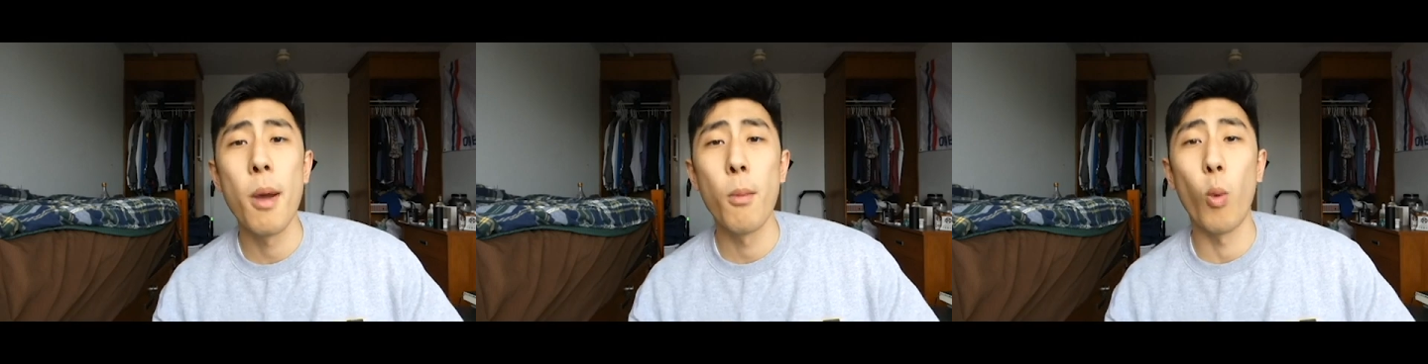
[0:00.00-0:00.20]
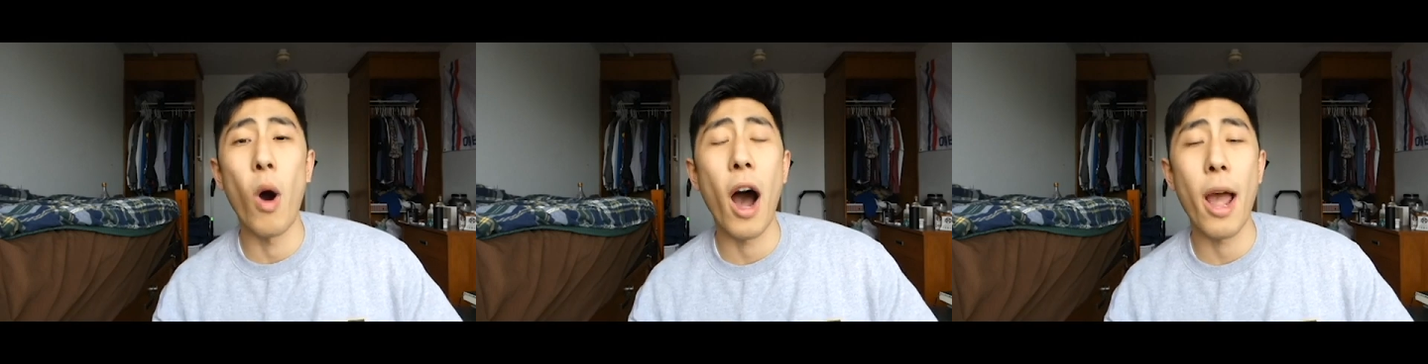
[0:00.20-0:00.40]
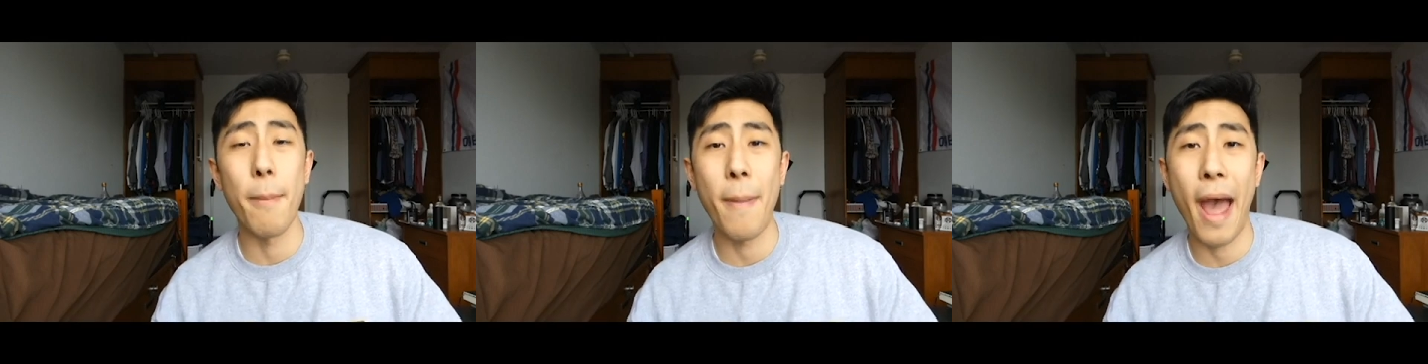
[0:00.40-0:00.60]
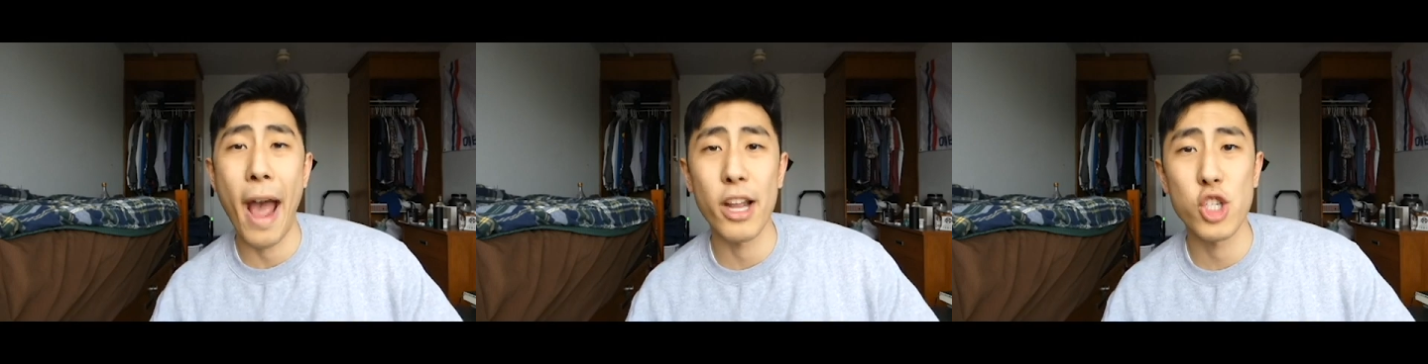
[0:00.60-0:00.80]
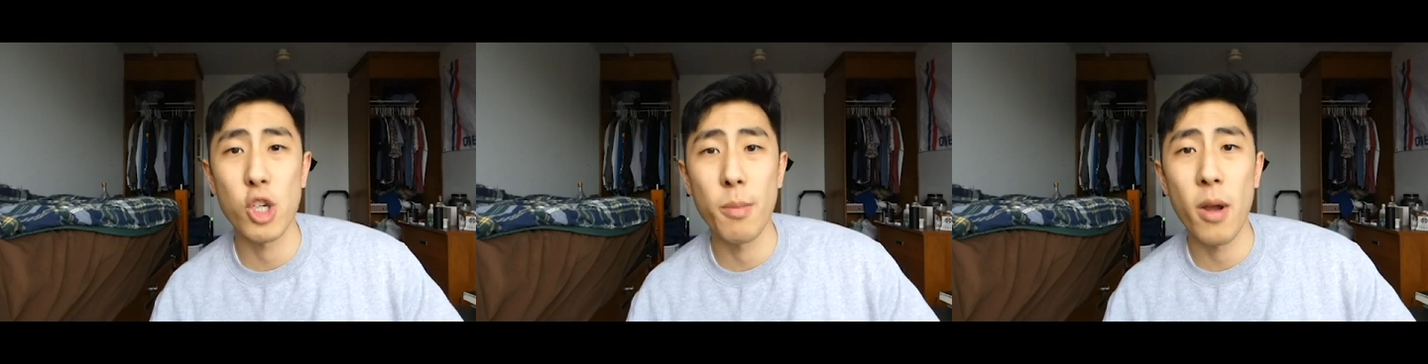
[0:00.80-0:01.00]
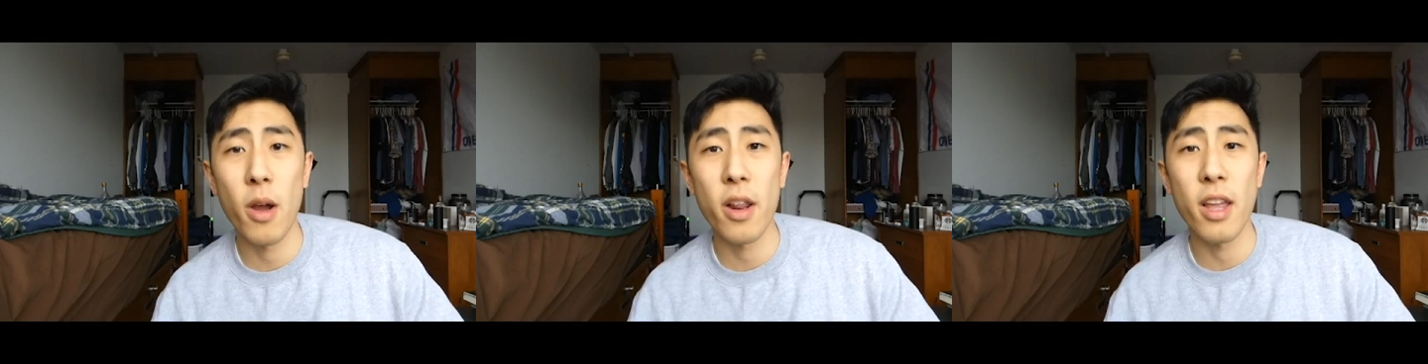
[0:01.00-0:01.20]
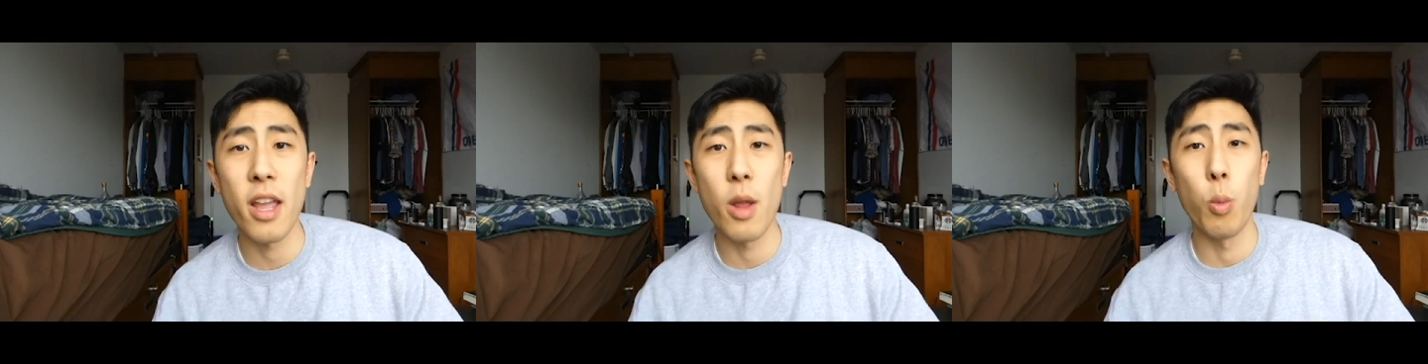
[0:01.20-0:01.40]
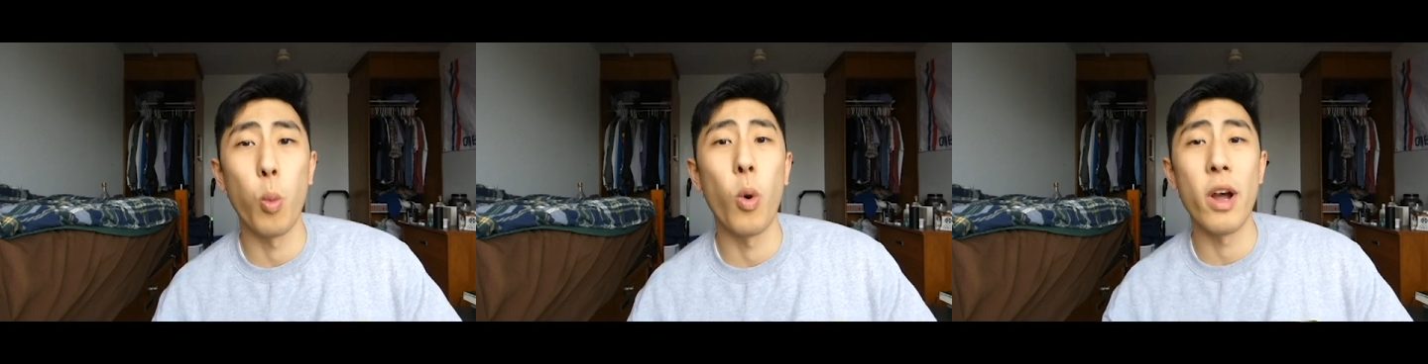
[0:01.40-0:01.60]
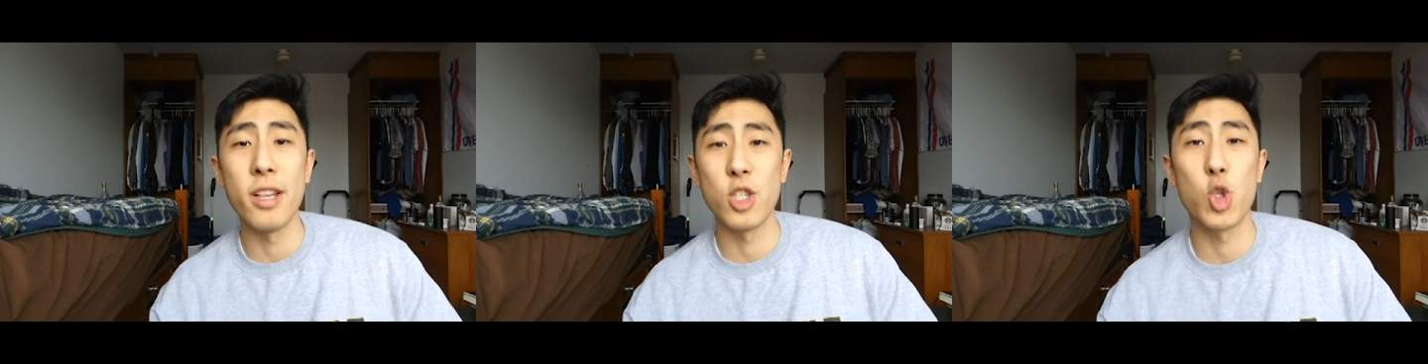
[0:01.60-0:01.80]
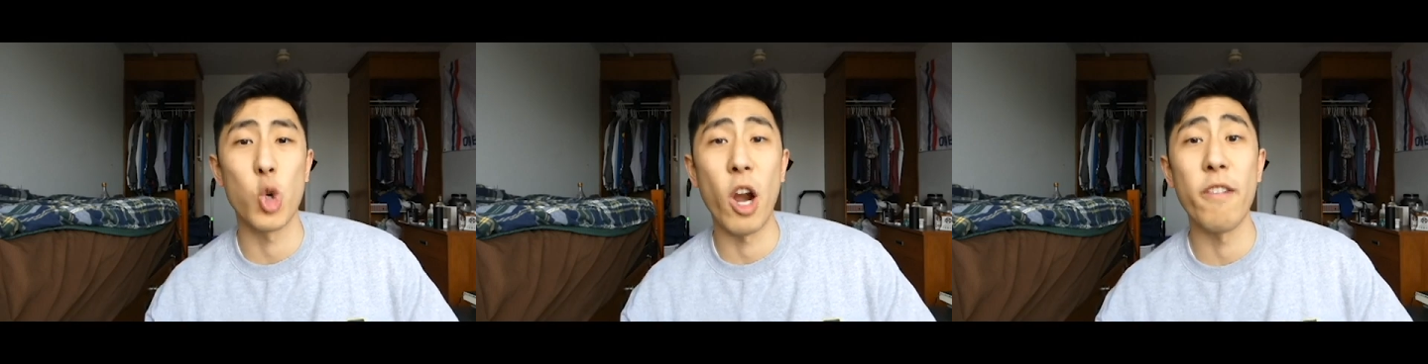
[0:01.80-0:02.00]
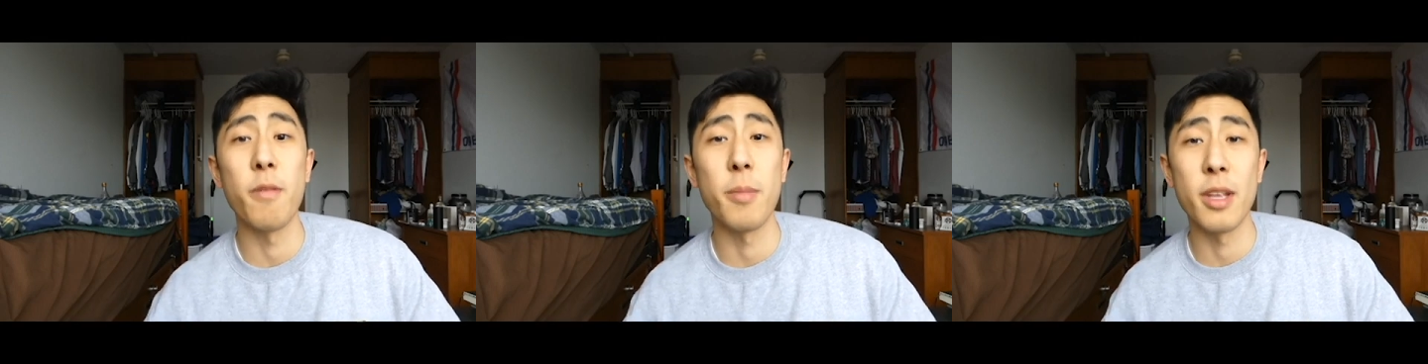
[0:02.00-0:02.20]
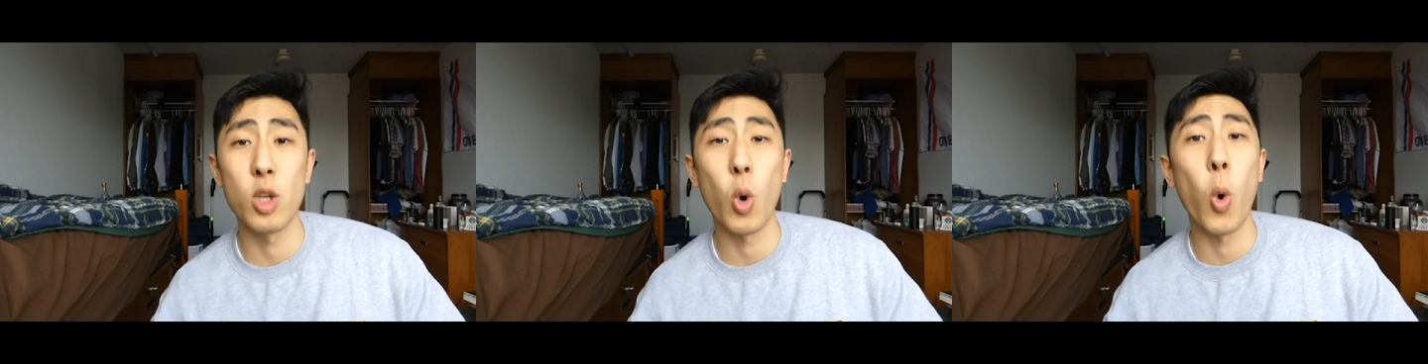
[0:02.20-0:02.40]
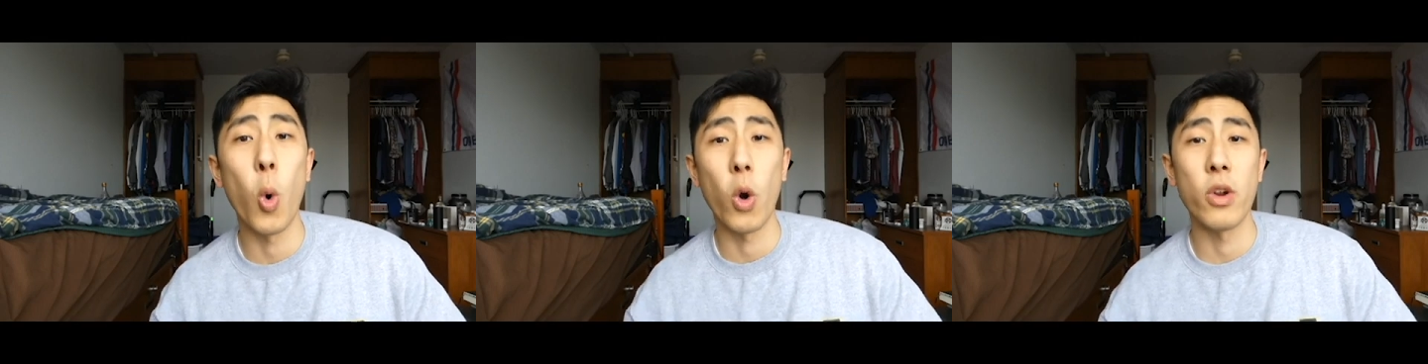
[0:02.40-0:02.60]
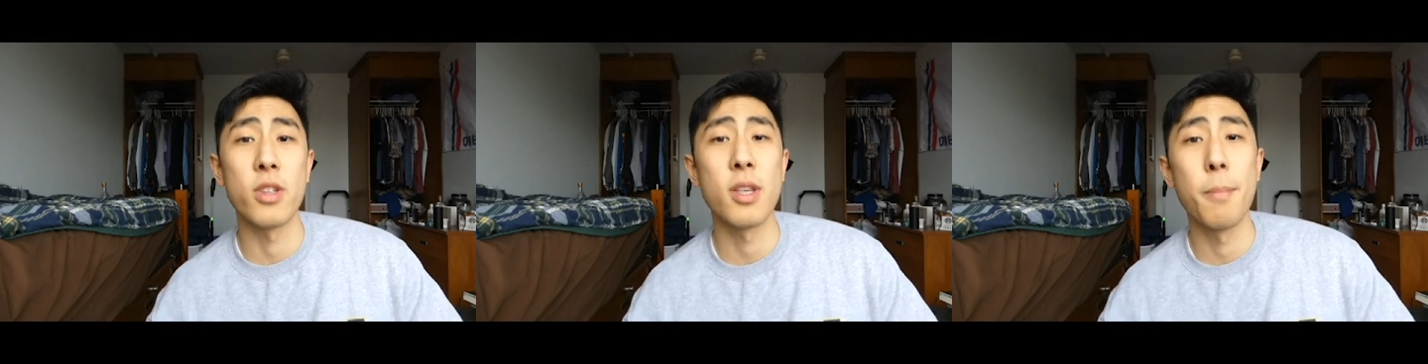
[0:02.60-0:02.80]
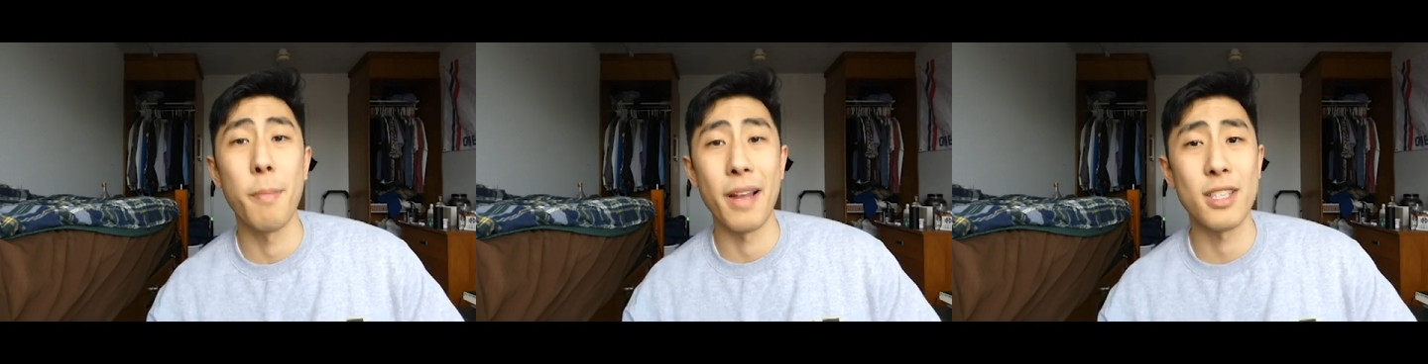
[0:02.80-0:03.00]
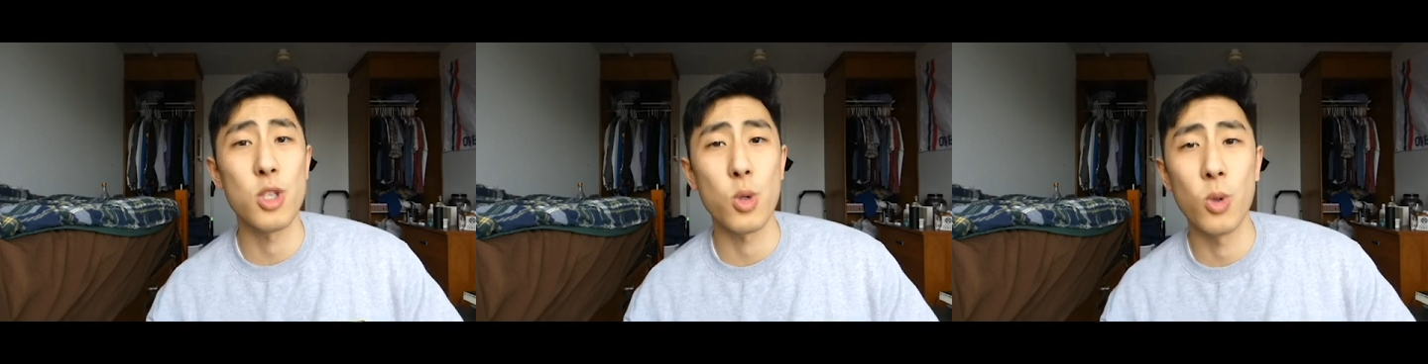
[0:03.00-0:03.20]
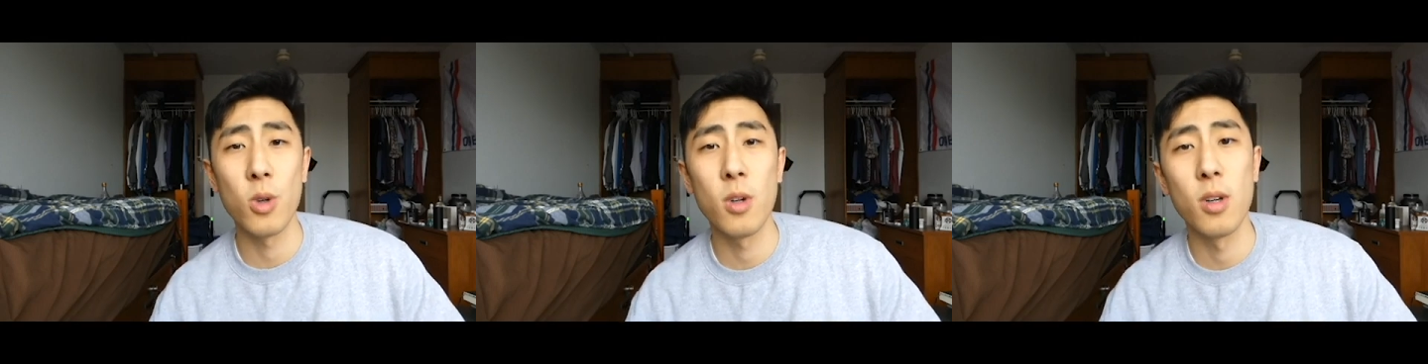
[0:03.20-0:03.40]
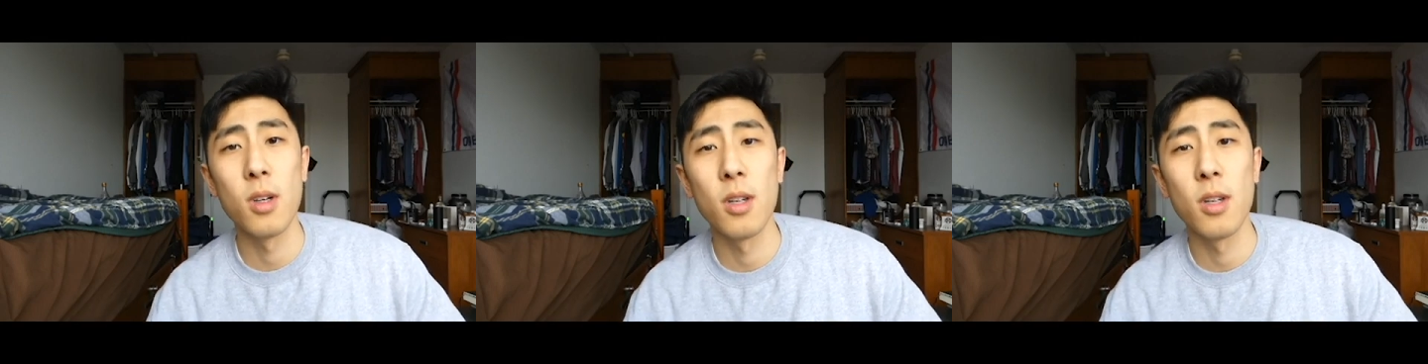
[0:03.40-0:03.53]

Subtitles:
why I'm passionate about it and what is driving me towards med school.